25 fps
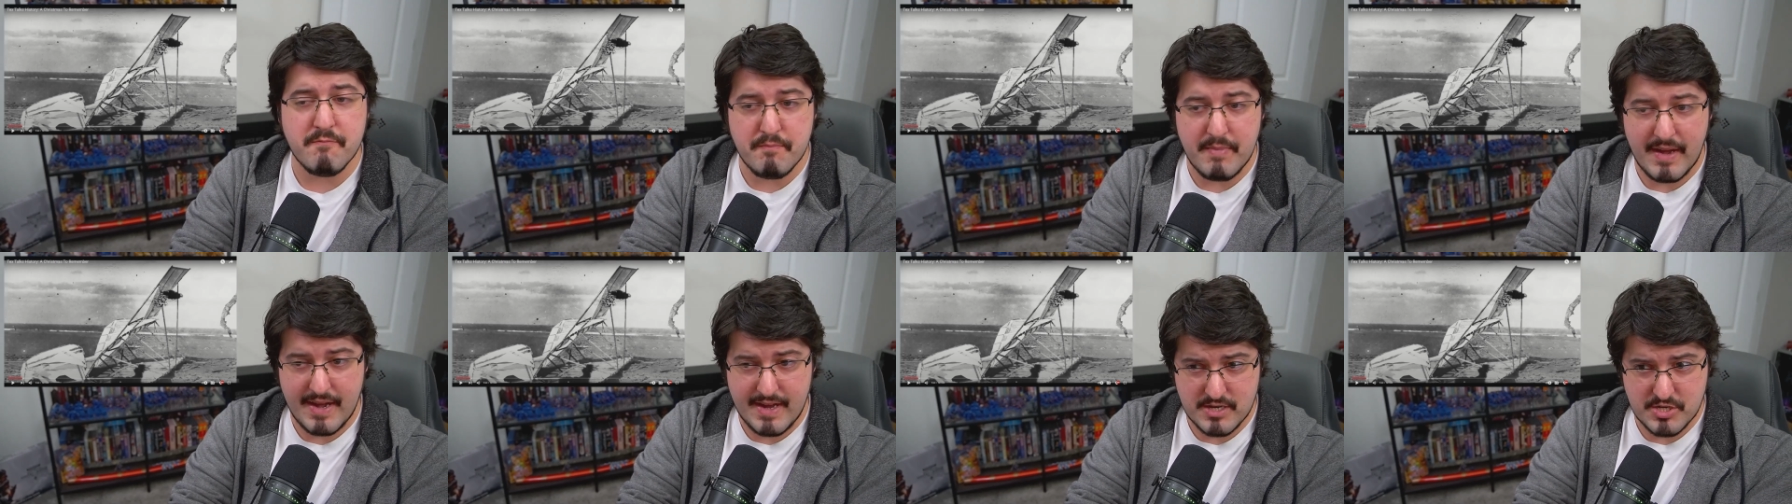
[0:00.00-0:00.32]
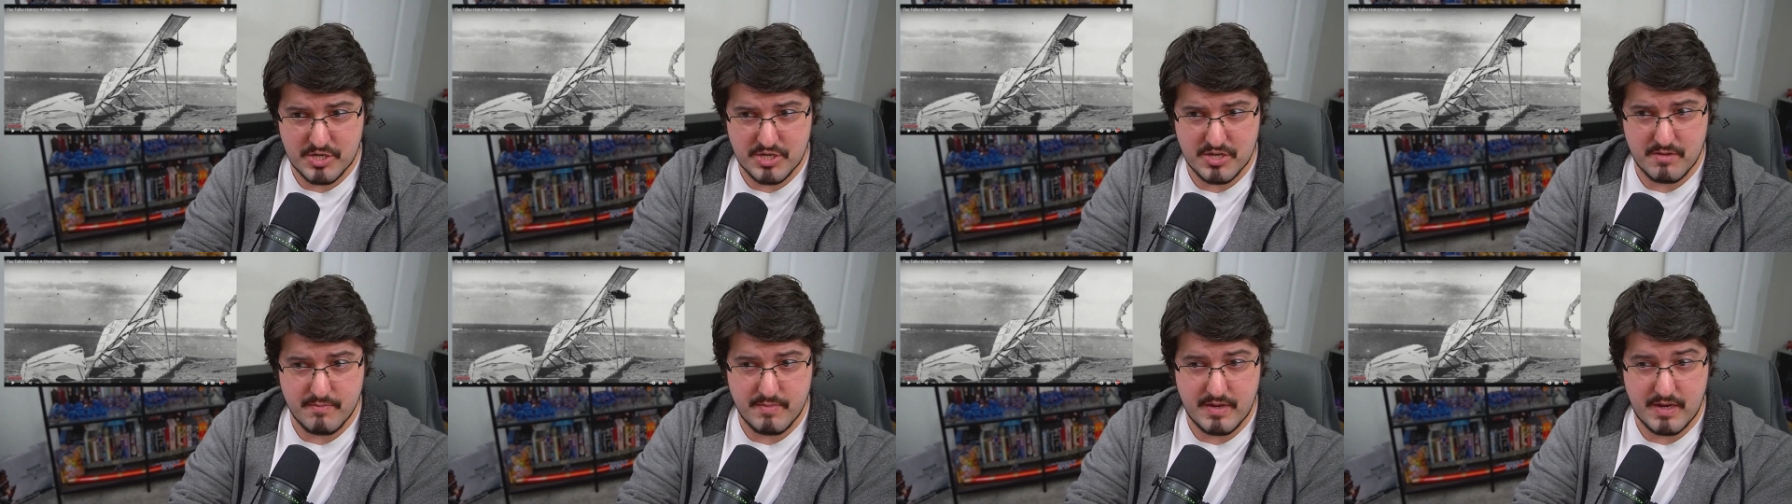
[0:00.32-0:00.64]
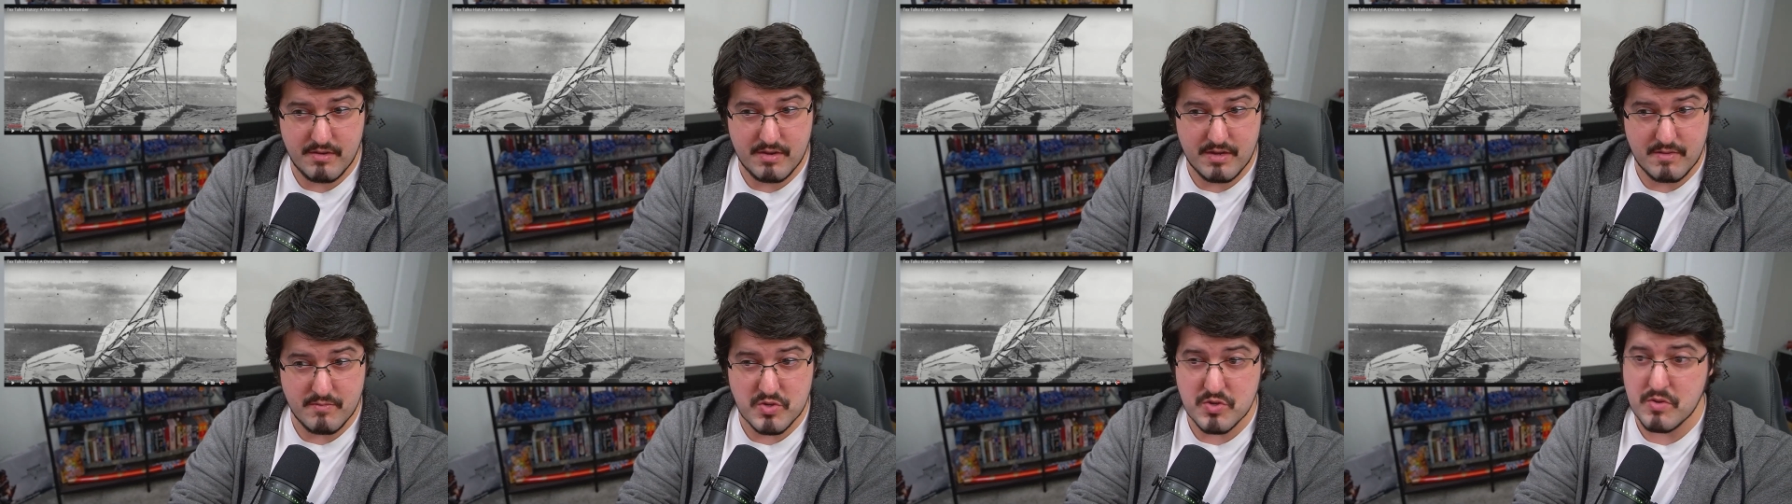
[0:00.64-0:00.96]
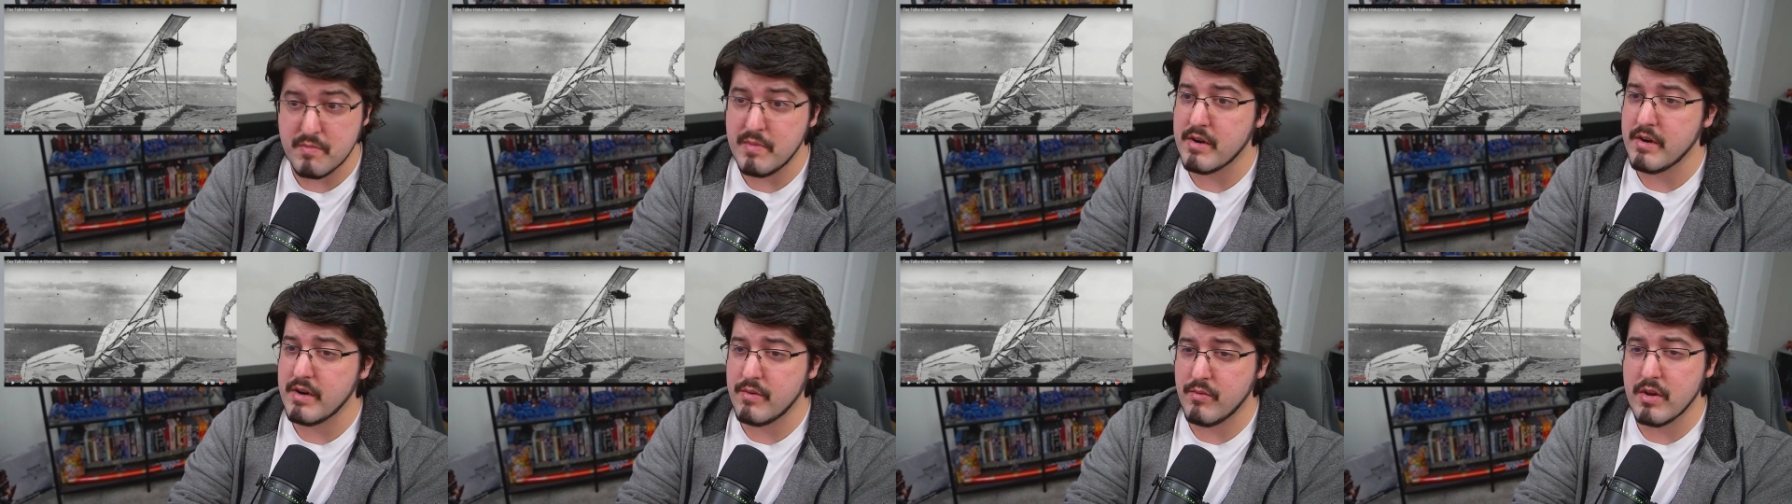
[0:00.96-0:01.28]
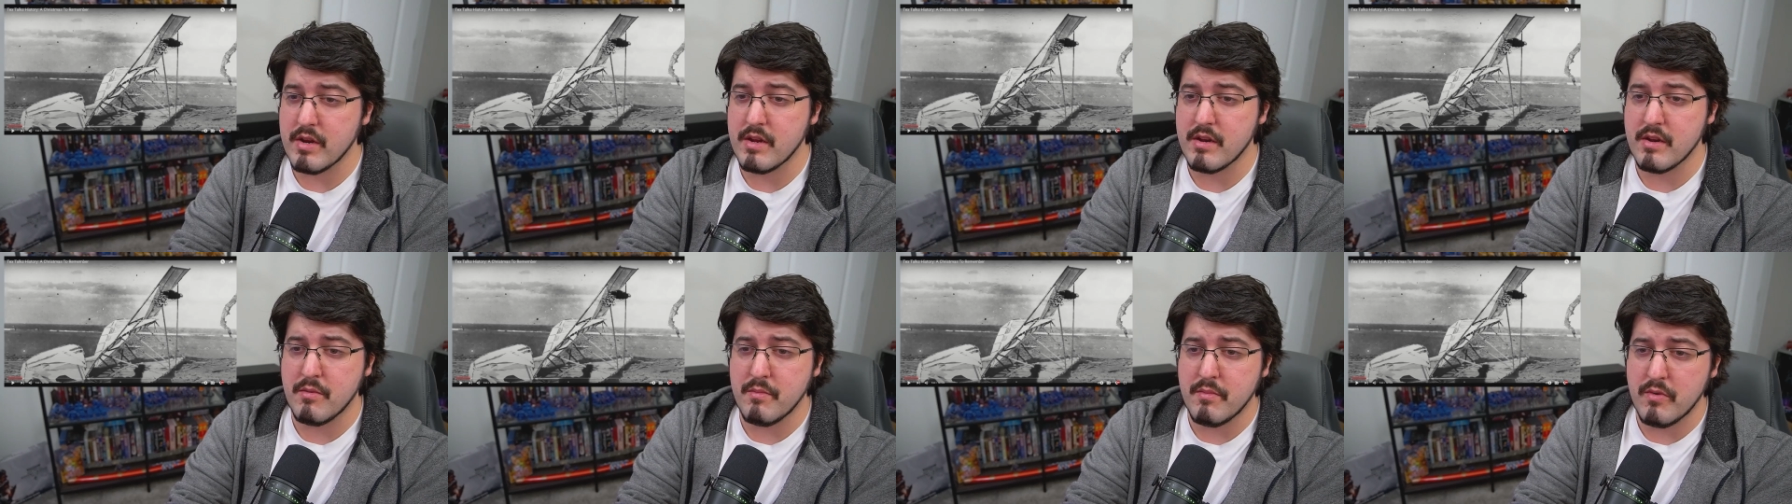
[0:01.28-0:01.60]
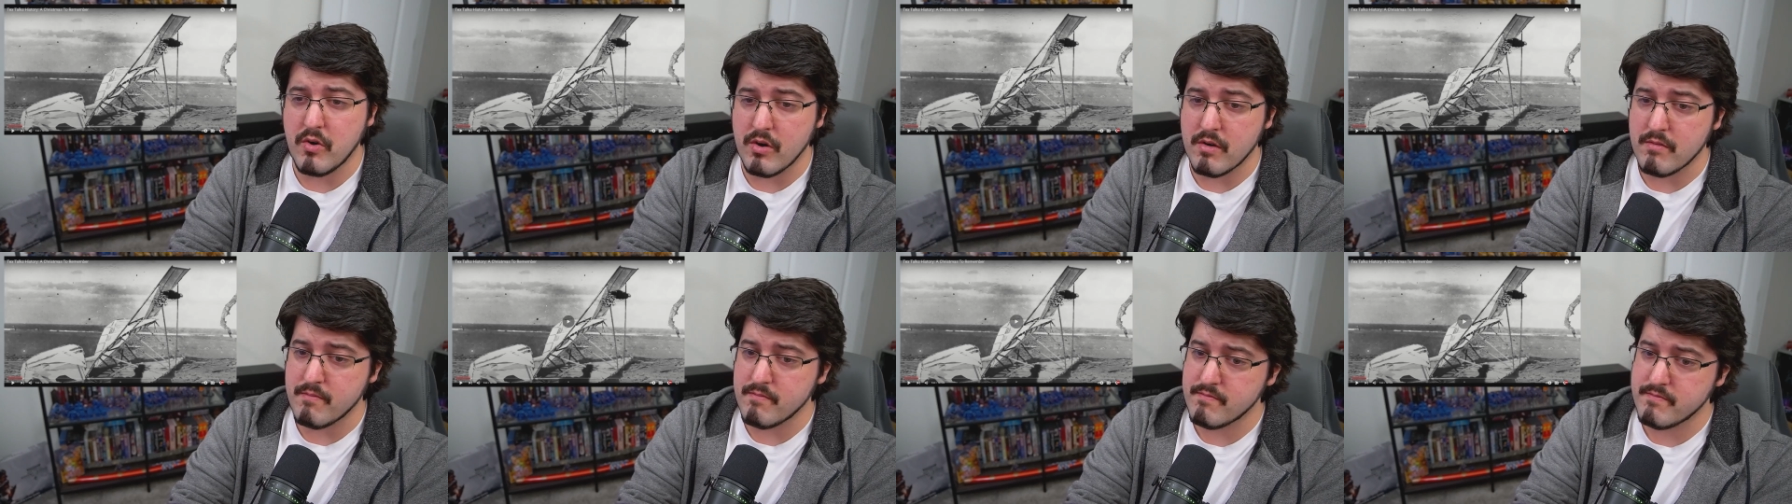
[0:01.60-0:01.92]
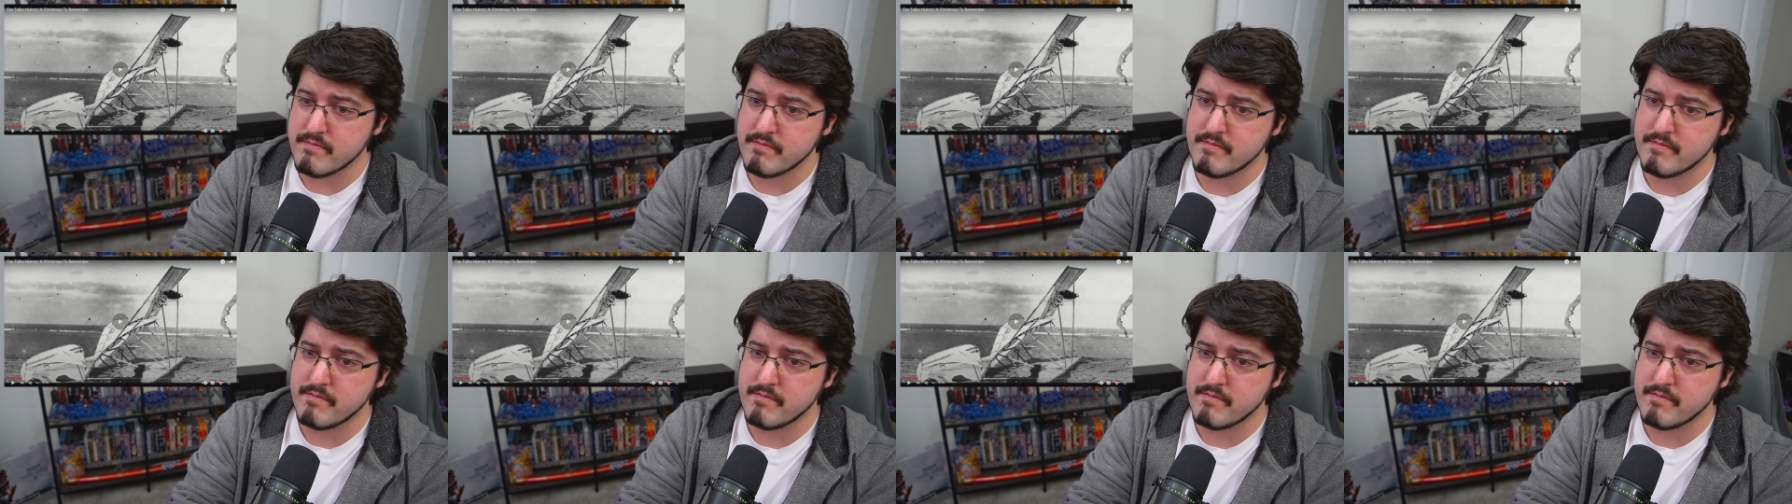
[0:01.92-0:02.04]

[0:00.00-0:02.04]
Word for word: bad shit about him, so I wanted want to know more.